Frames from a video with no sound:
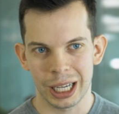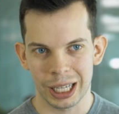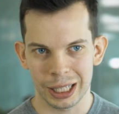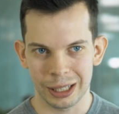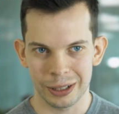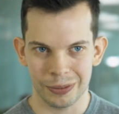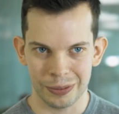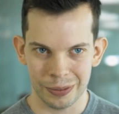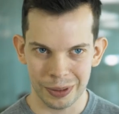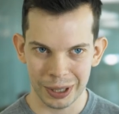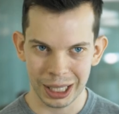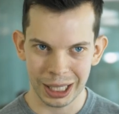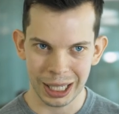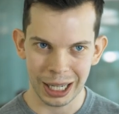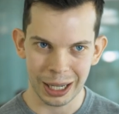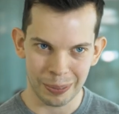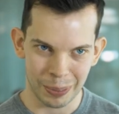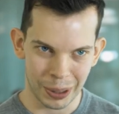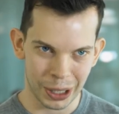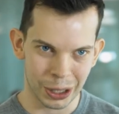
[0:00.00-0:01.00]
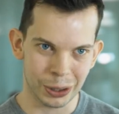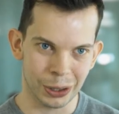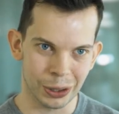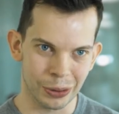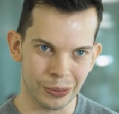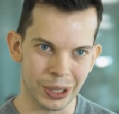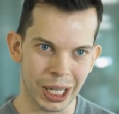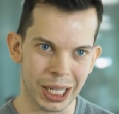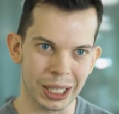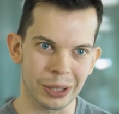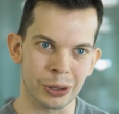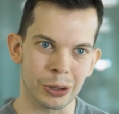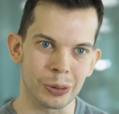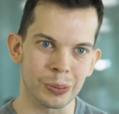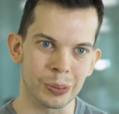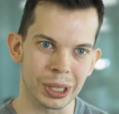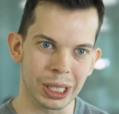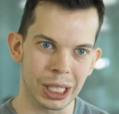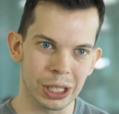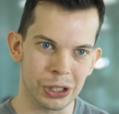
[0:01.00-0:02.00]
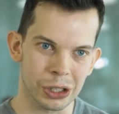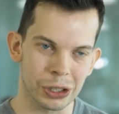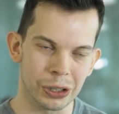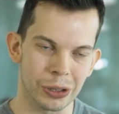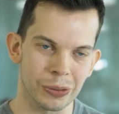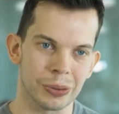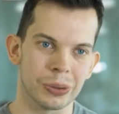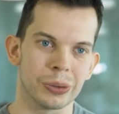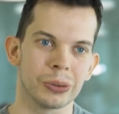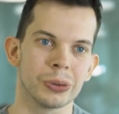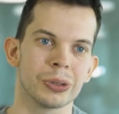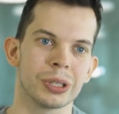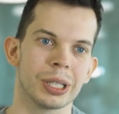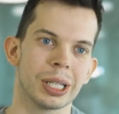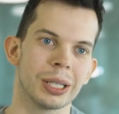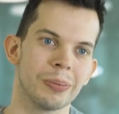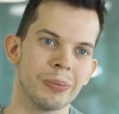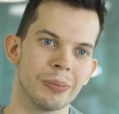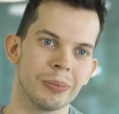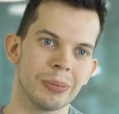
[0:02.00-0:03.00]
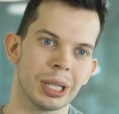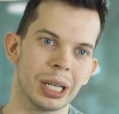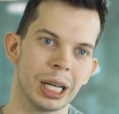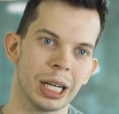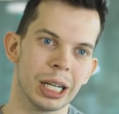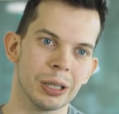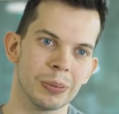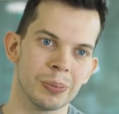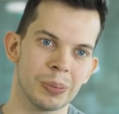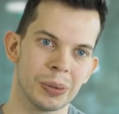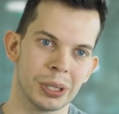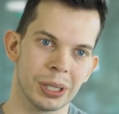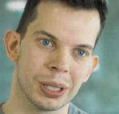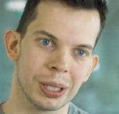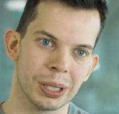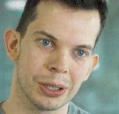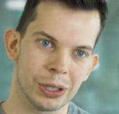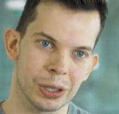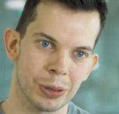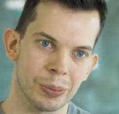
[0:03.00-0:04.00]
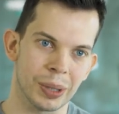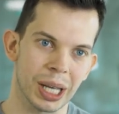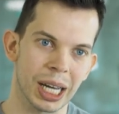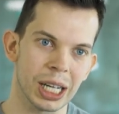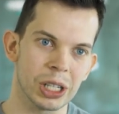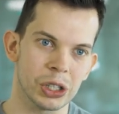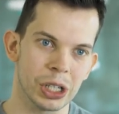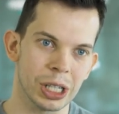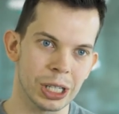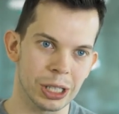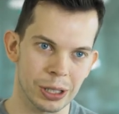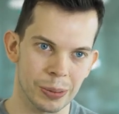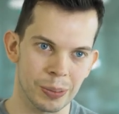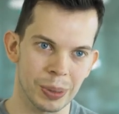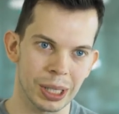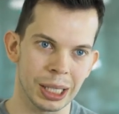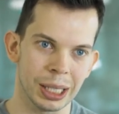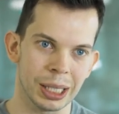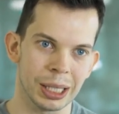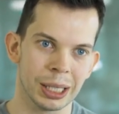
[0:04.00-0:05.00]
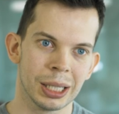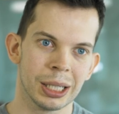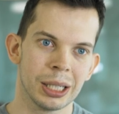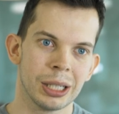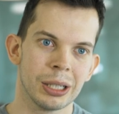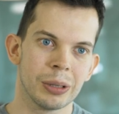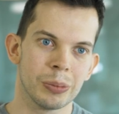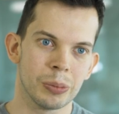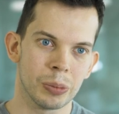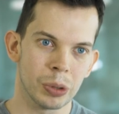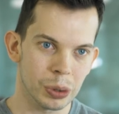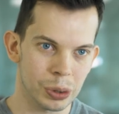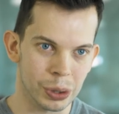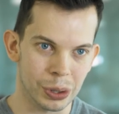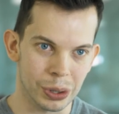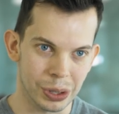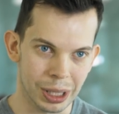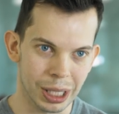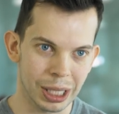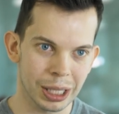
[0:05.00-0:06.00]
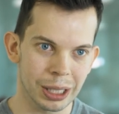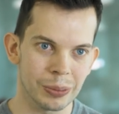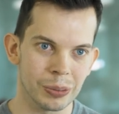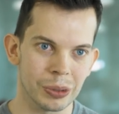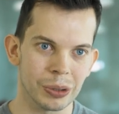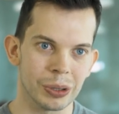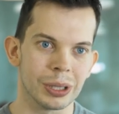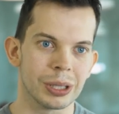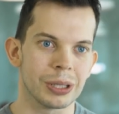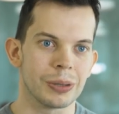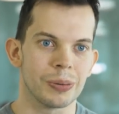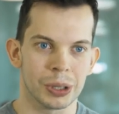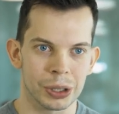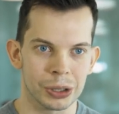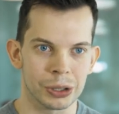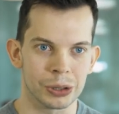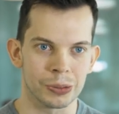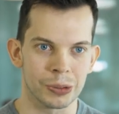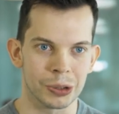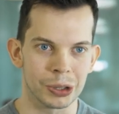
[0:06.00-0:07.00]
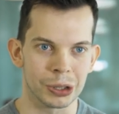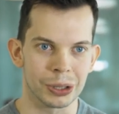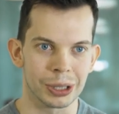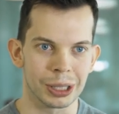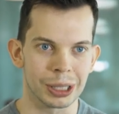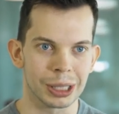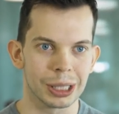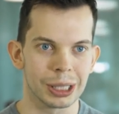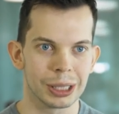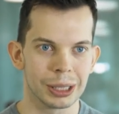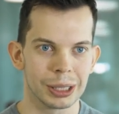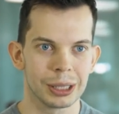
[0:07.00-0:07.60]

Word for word: And if we are part of that combination of tools that helps supply chains be more sustainable, it's very rewarding.